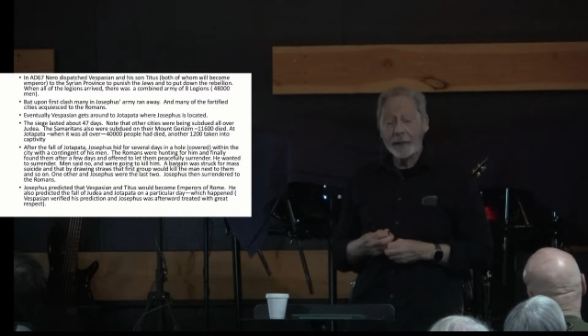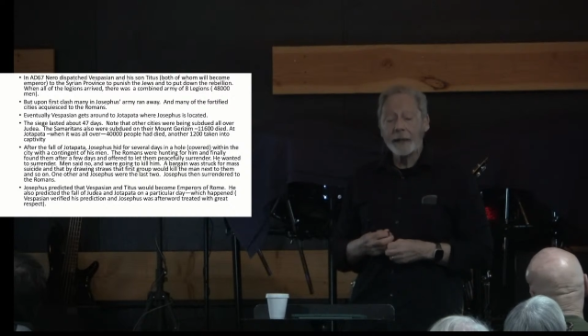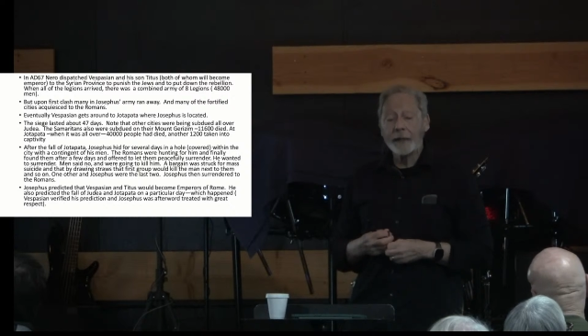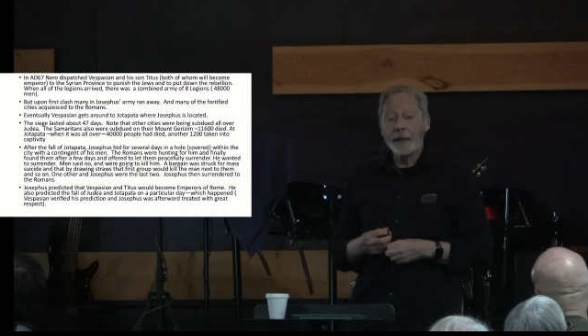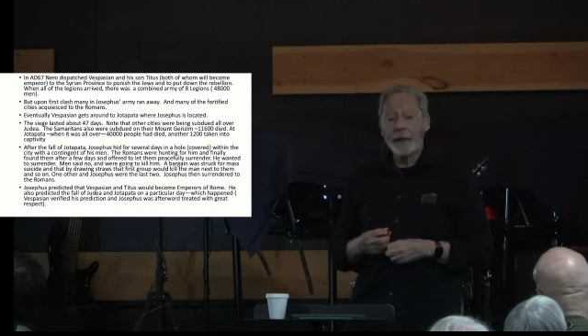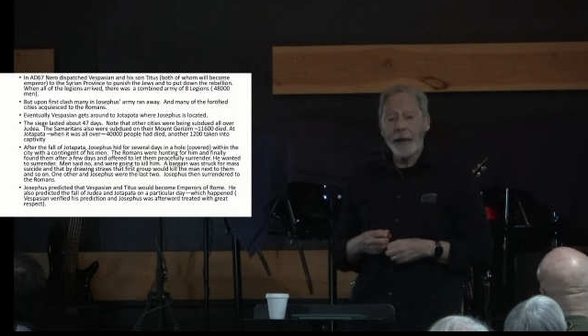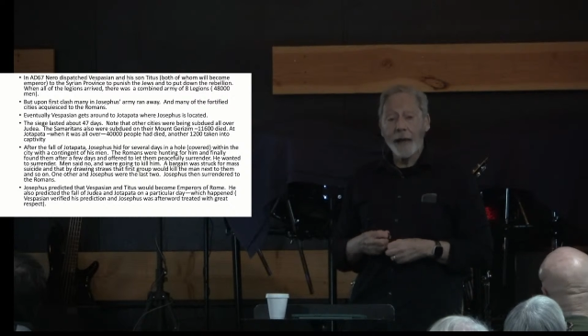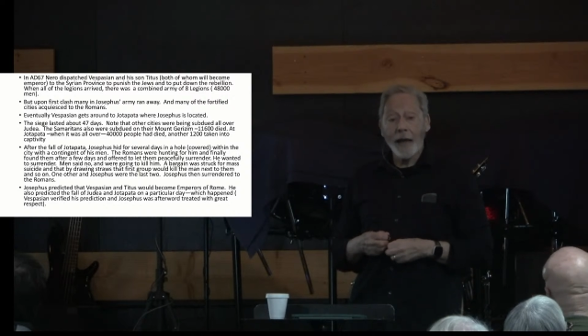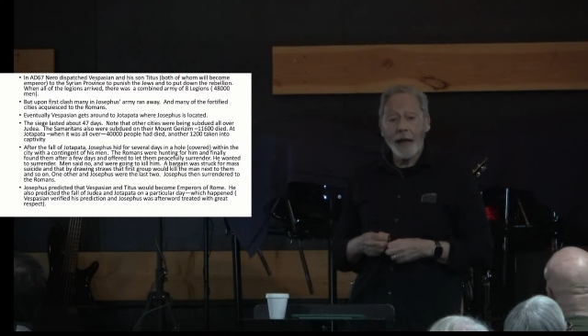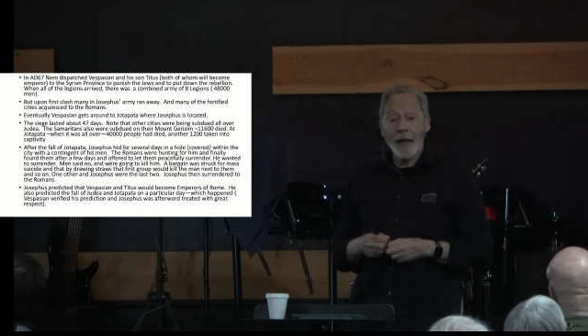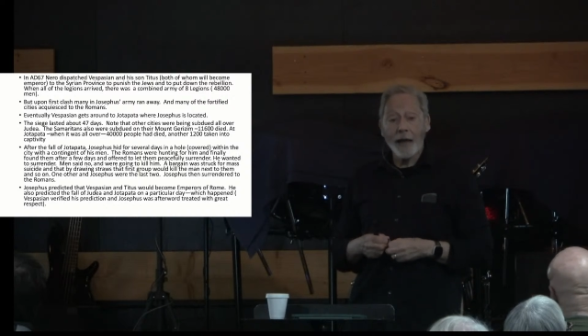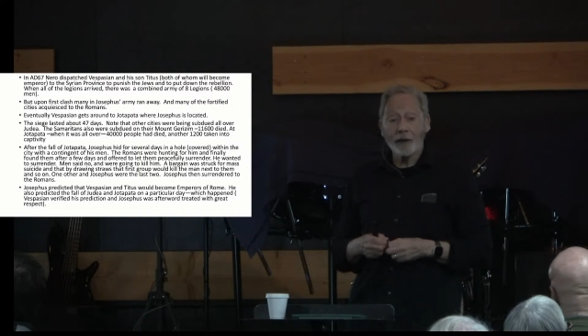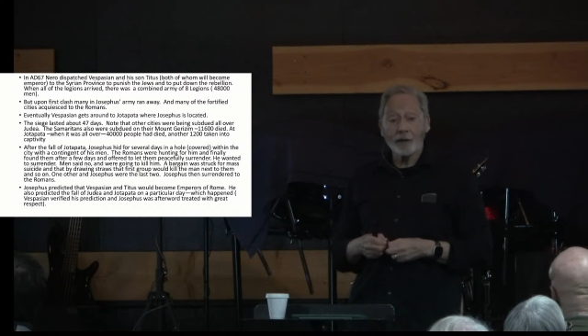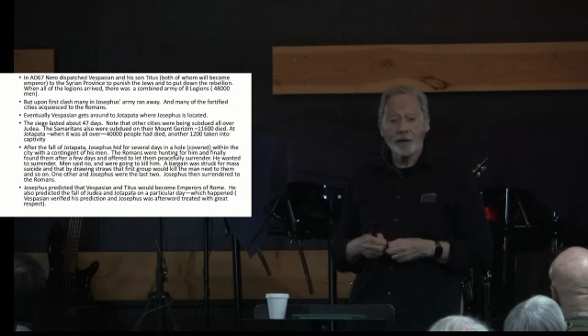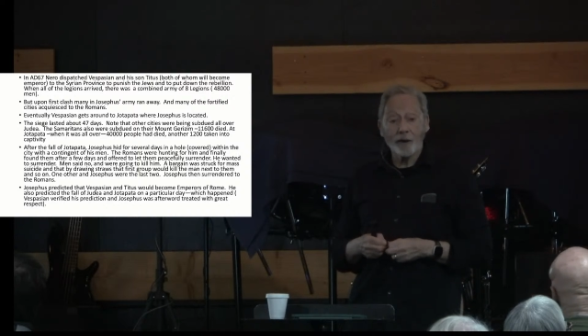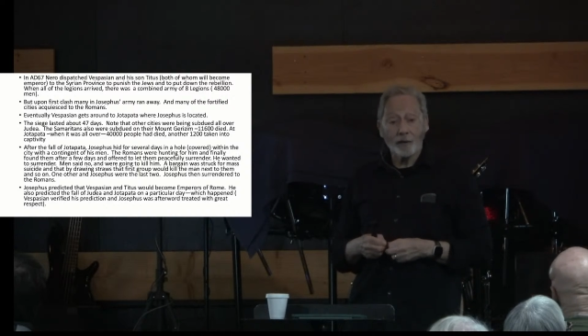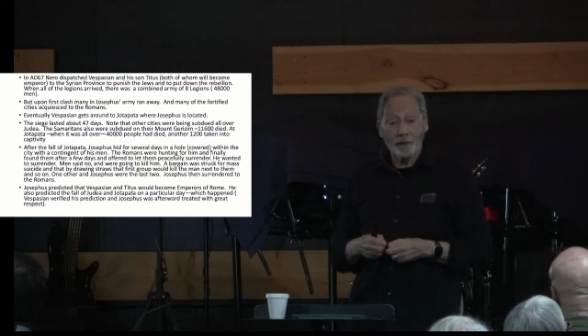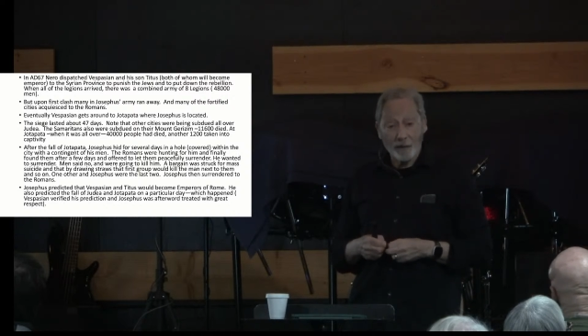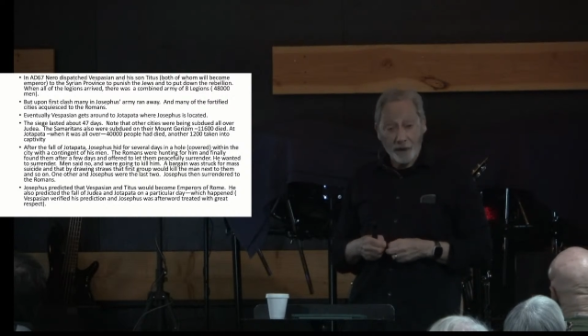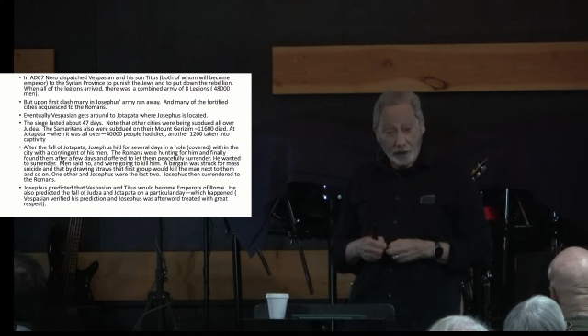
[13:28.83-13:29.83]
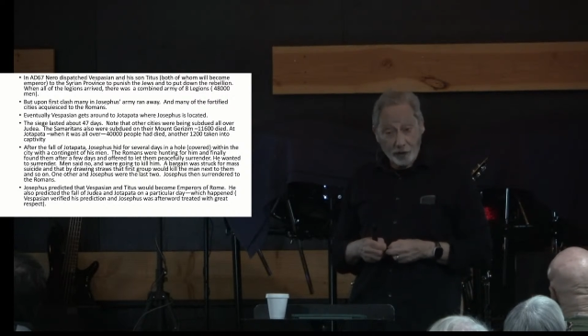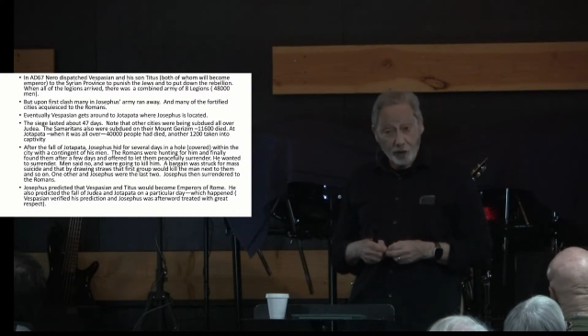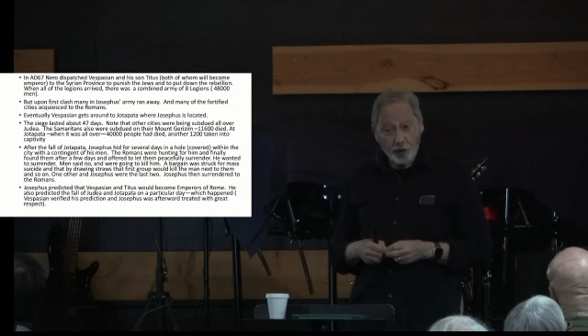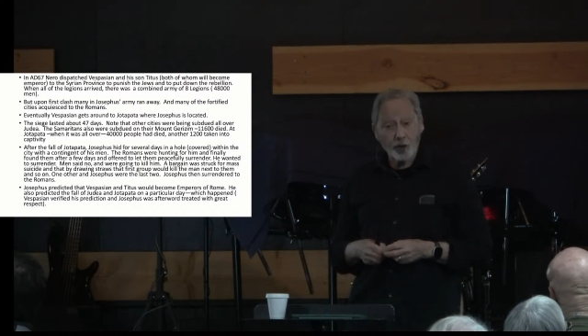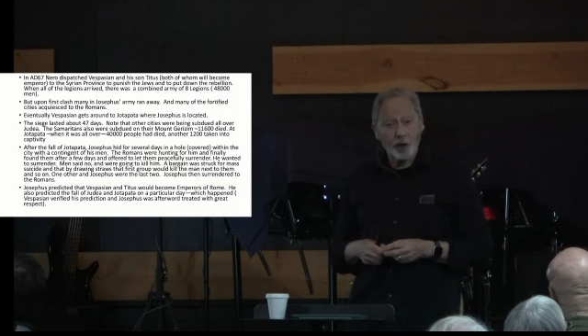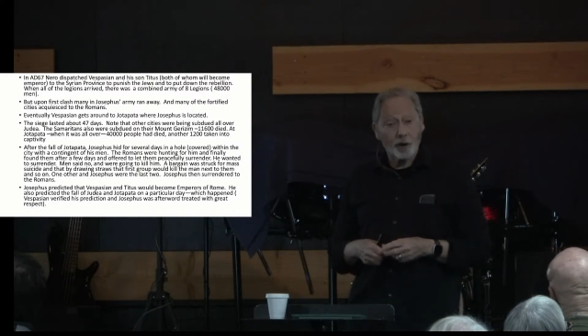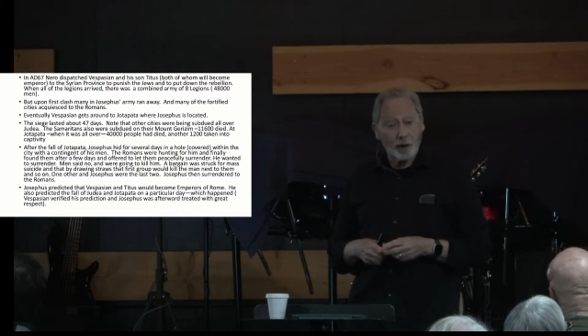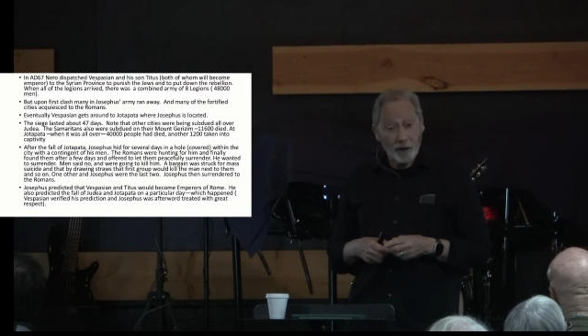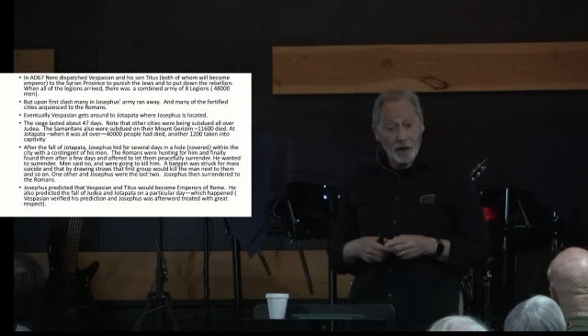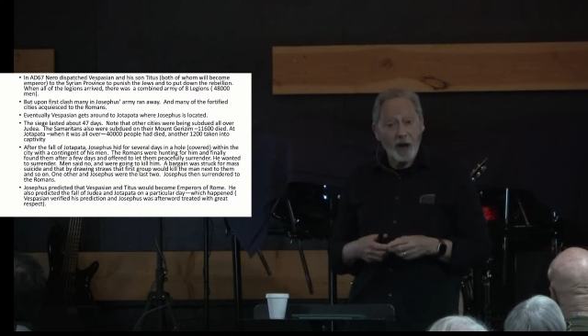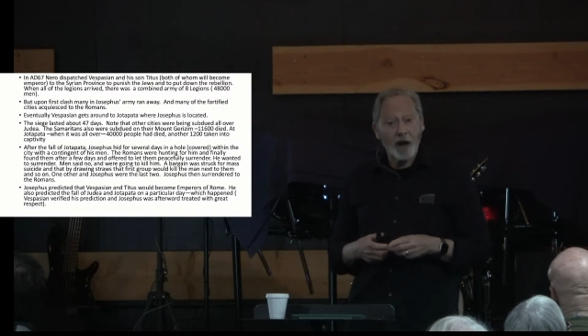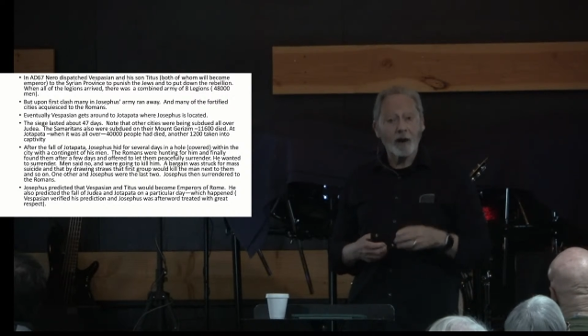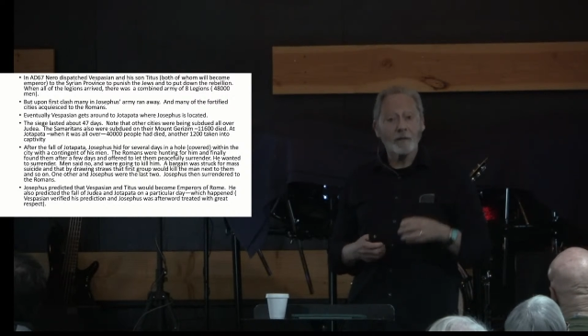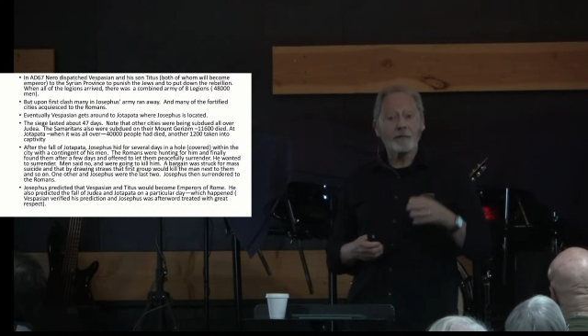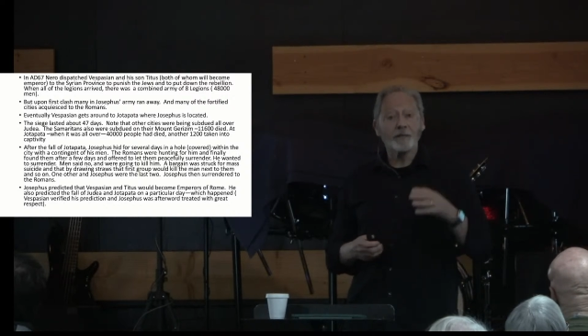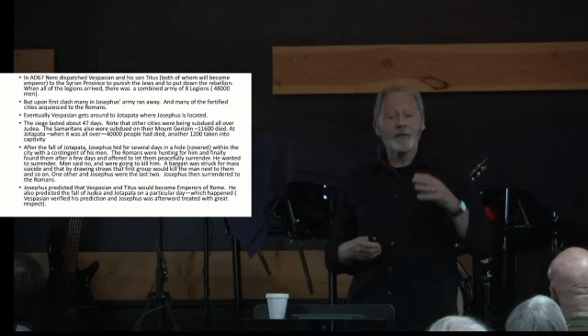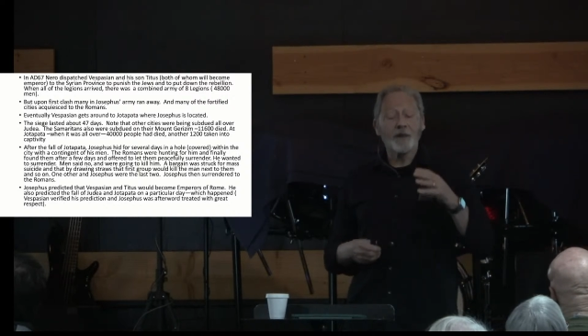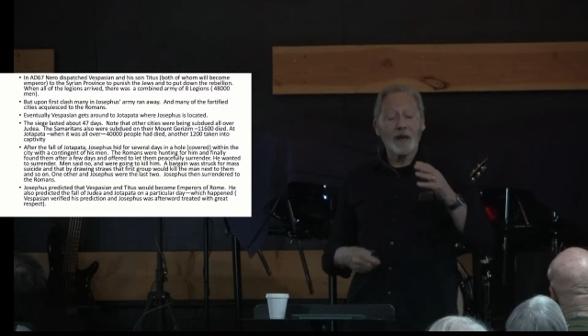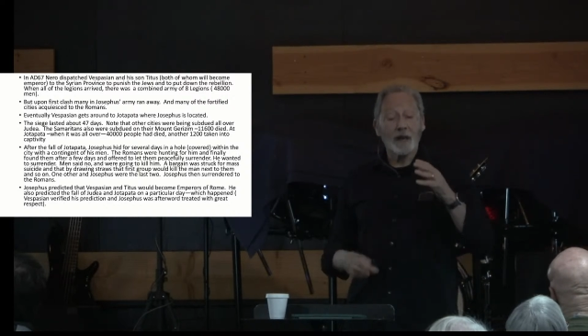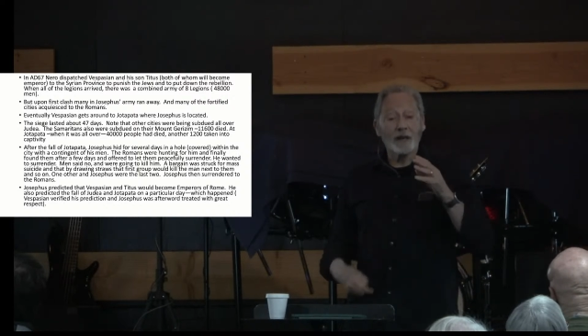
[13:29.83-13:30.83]
and then sure
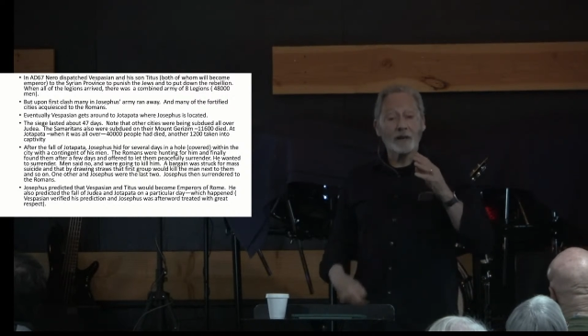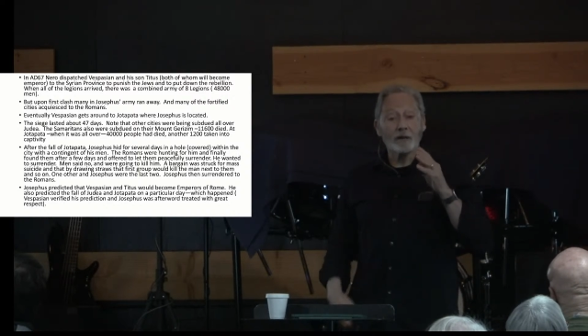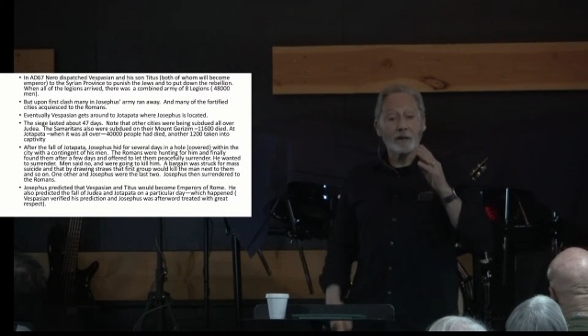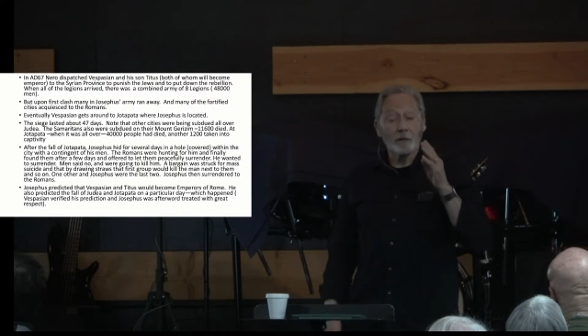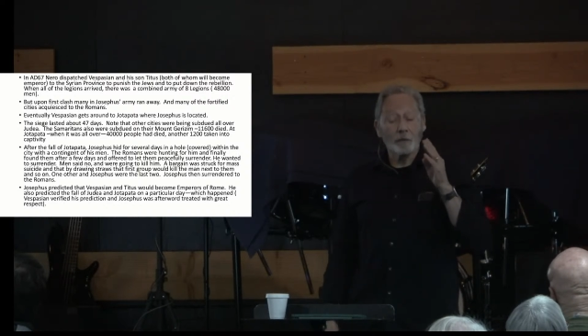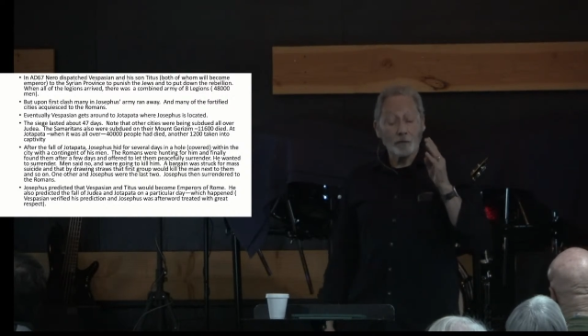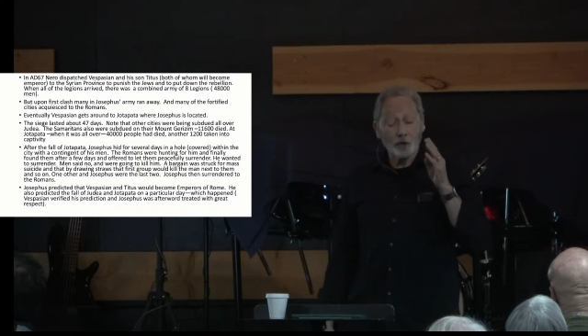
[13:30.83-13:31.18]
enough that